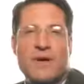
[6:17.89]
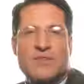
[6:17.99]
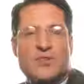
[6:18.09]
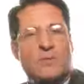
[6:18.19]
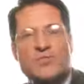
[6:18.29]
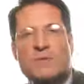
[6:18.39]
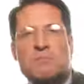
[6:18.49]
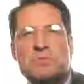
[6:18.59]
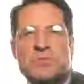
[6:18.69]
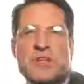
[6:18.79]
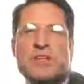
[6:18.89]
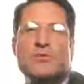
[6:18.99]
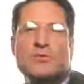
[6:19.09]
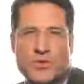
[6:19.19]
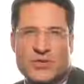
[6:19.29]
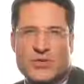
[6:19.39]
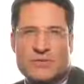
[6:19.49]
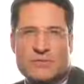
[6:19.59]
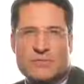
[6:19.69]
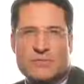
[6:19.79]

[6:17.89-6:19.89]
provides almost complete nutrition.